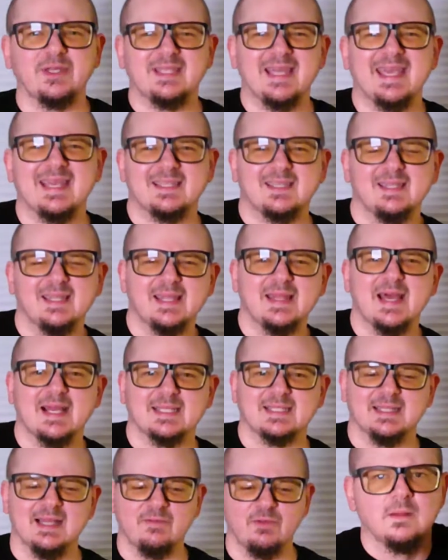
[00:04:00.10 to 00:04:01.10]
take it to the
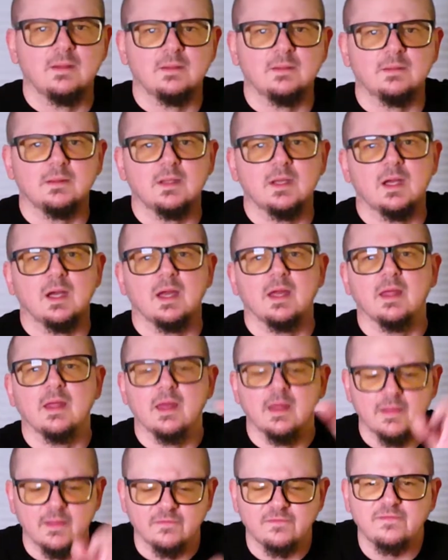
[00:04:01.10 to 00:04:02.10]
next level.
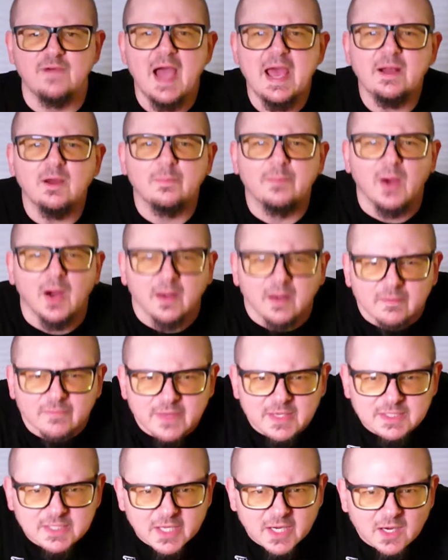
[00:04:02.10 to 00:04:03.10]
The final part of
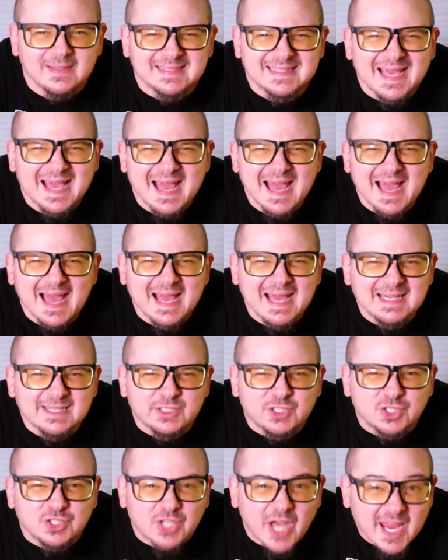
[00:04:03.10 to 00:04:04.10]
this here is
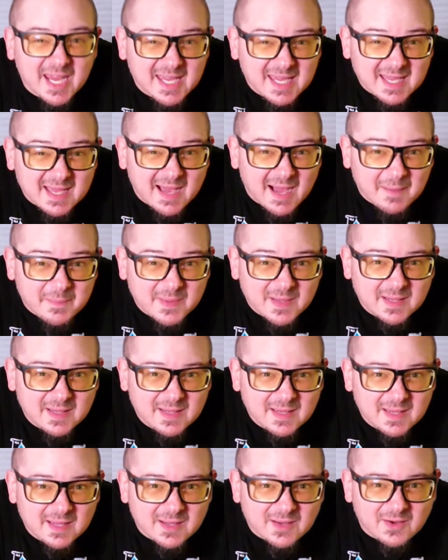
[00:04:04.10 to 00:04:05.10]
shaking up
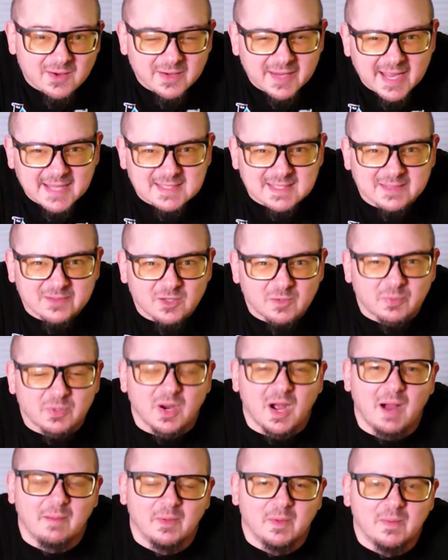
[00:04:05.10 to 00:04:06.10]
creates a little
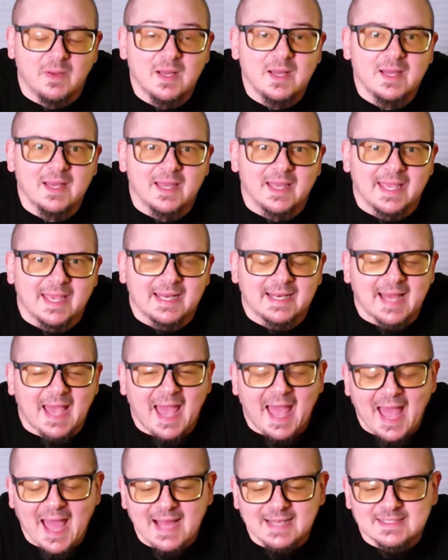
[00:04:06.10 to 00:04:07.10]
problem. It
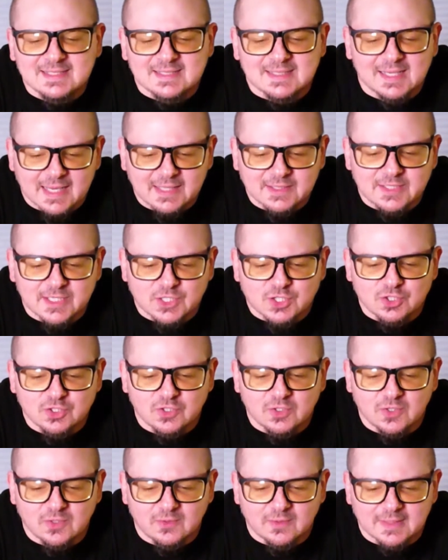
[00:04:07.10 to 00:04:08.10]
adds
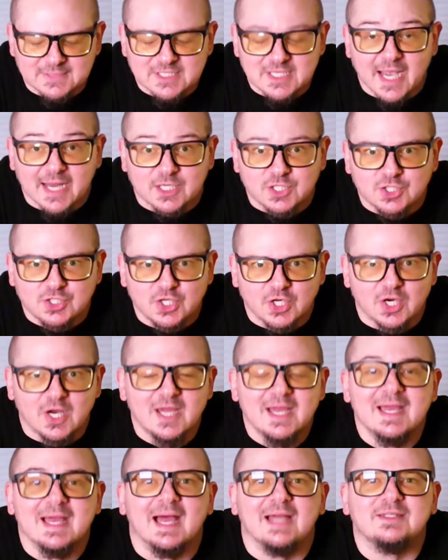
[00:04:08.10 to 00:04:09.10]
additional texture,
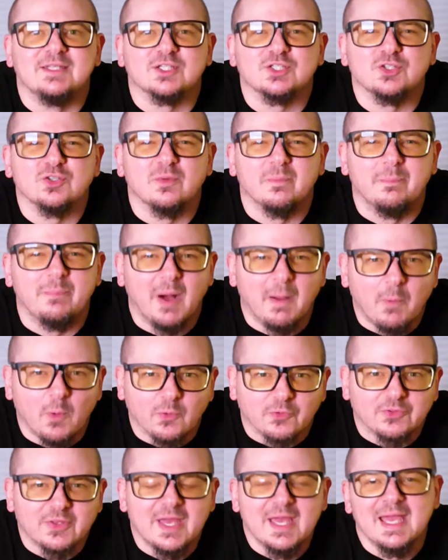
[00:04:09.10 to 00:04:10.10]
additional
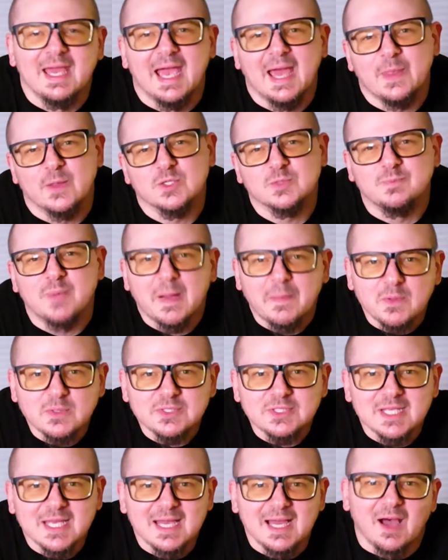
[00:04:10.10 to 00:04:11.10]
bubbles. And those
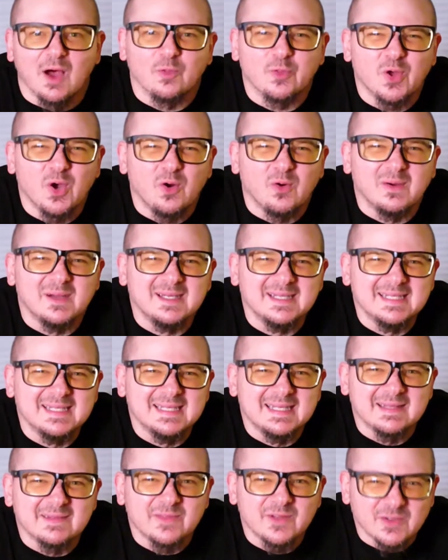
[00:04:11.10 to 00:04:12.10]
bubbles, although
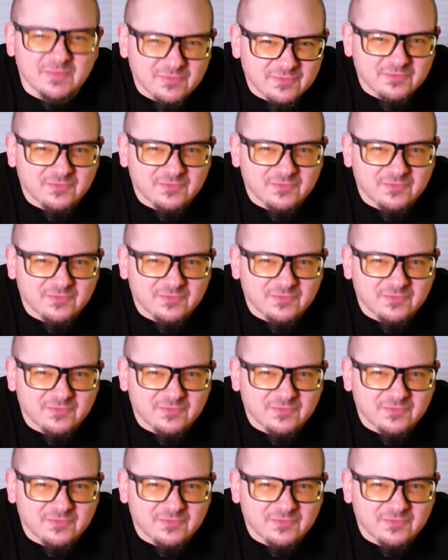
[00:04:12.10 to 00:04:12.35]
they're